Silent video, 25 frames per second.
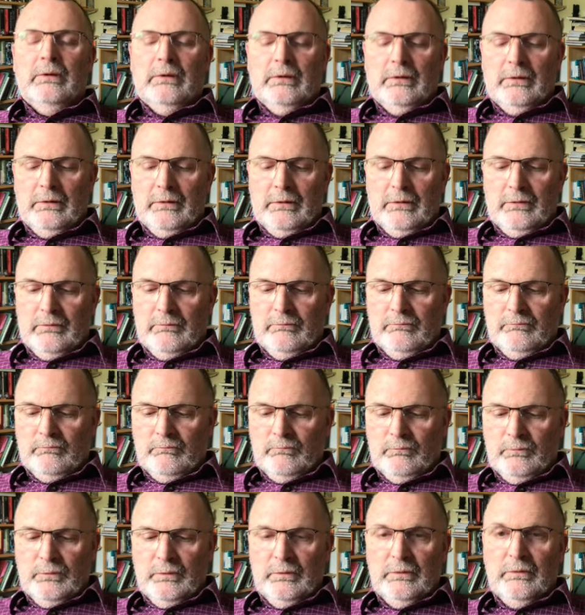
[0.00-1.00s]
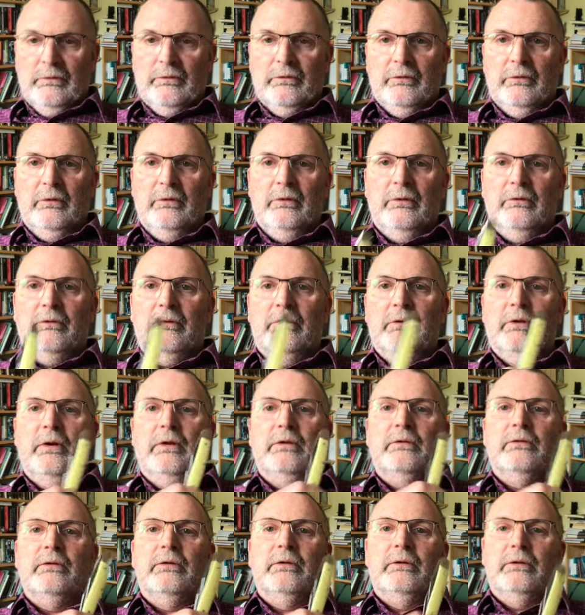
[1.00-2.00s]
Um, that's a
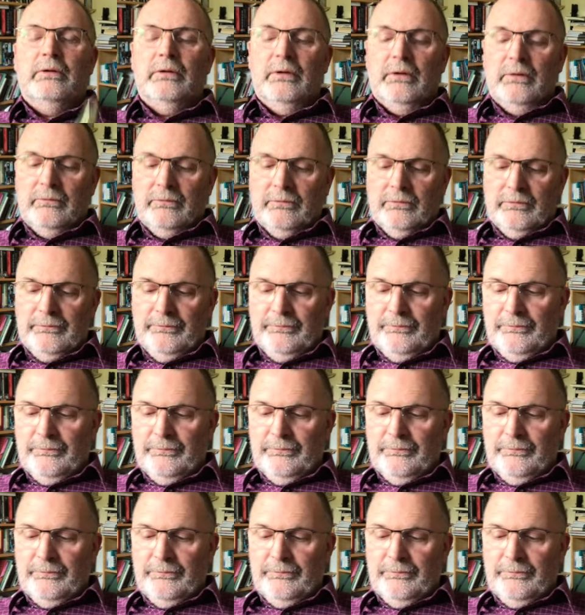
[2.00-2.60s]
nice little knife.